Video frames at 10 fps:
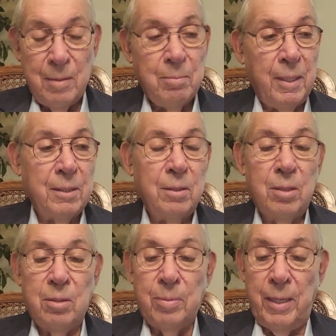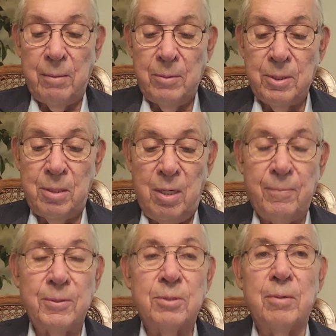Michael Goldblatt was the
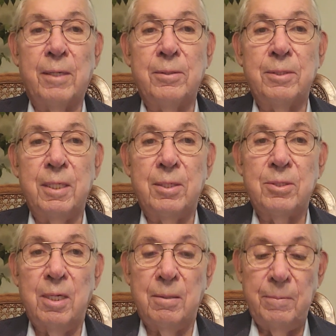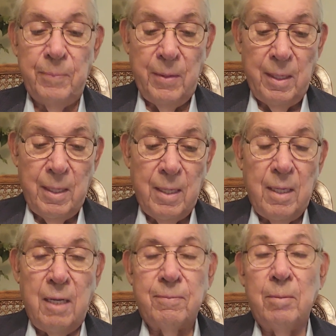office director DSO,
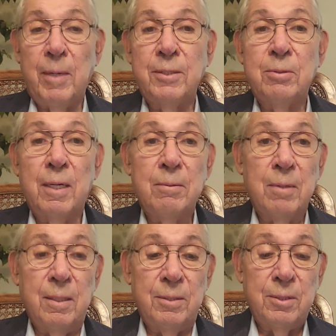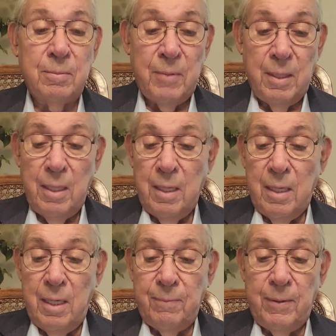and from my dry runs,
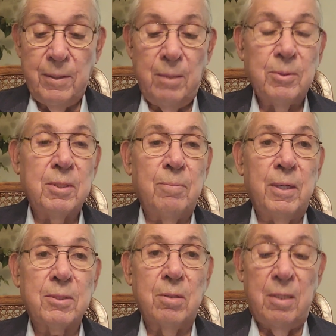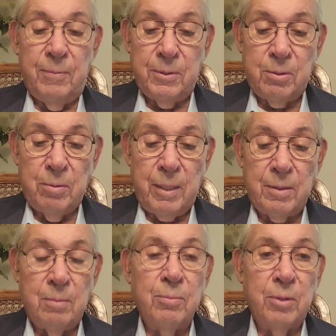I felt he was the best office
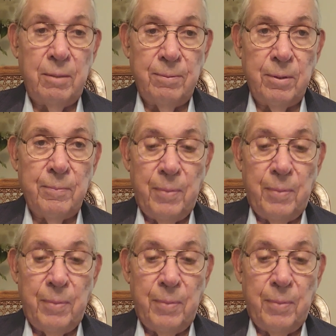director briefer.